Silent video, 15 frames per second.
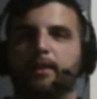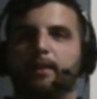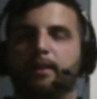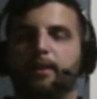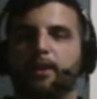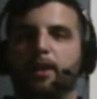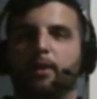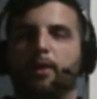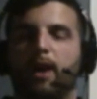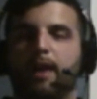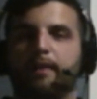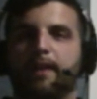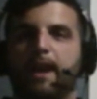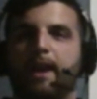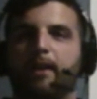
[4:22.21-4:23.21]
on the
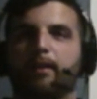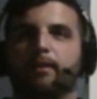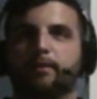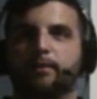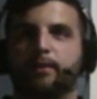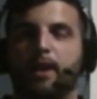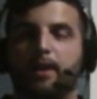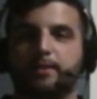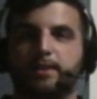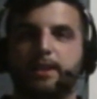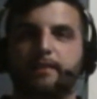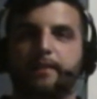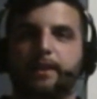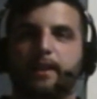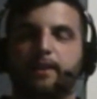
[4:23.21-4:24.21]
air, on
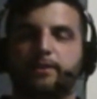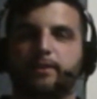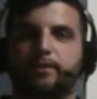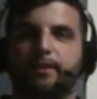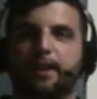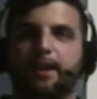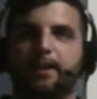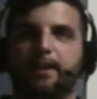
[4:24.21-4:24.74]
TV I should say,